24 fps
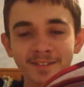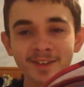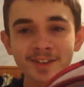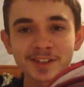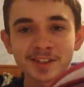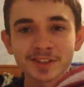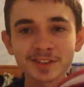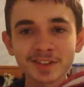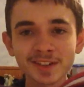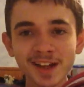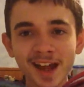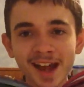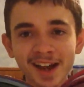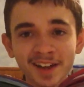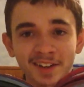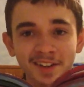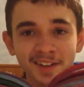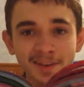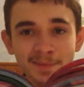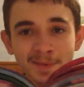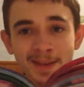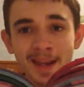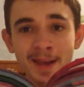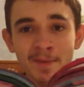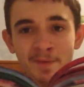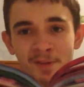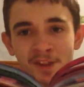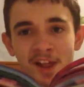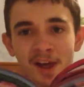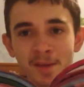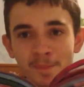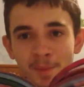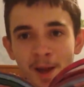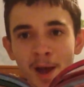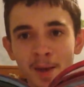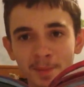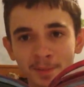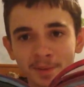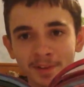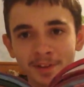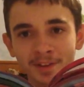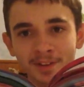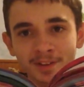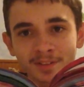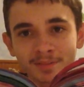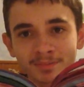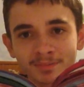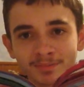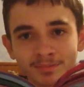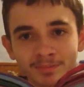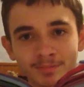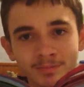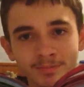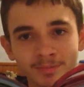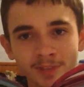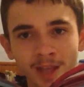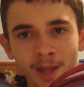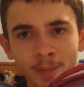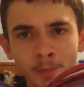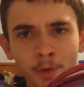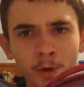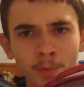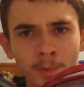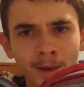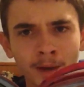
which actually became a lot more